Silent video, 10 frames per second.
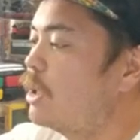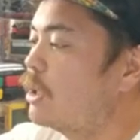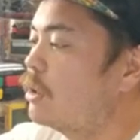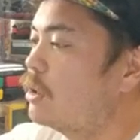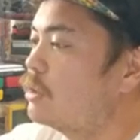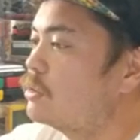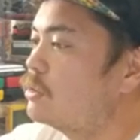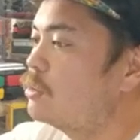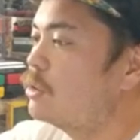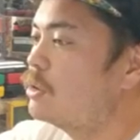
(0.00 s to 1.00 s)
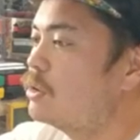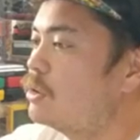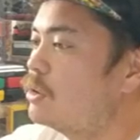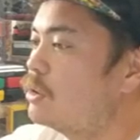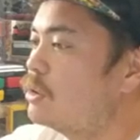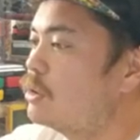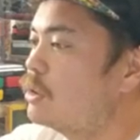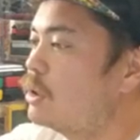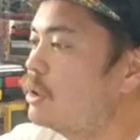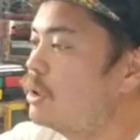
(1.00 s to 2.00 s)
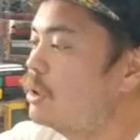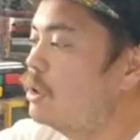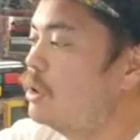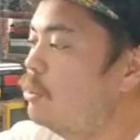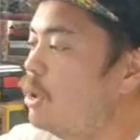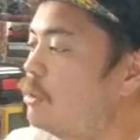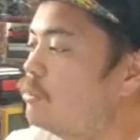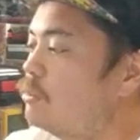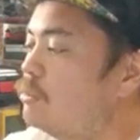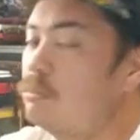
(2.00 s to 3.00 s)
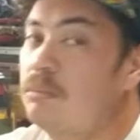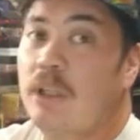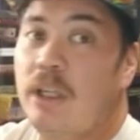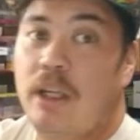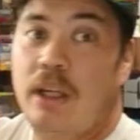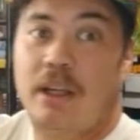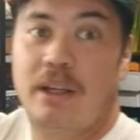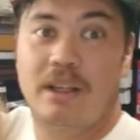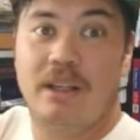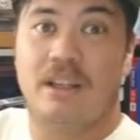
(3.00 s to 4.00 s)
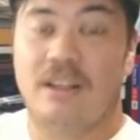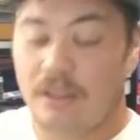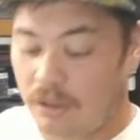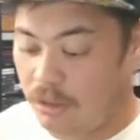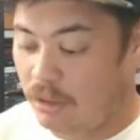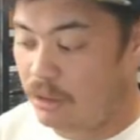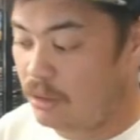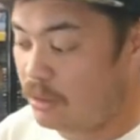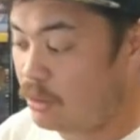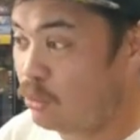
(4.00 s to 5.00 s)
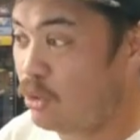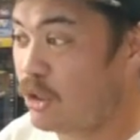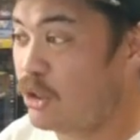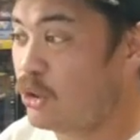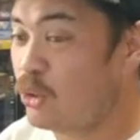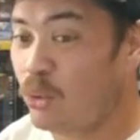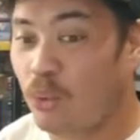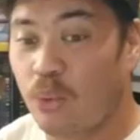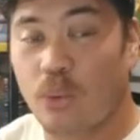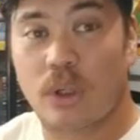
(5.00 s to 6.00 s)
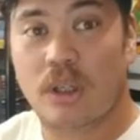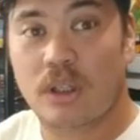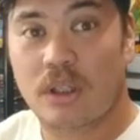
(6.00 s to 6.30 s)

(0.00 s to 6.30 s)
Pack arts in the bottom. And we're going to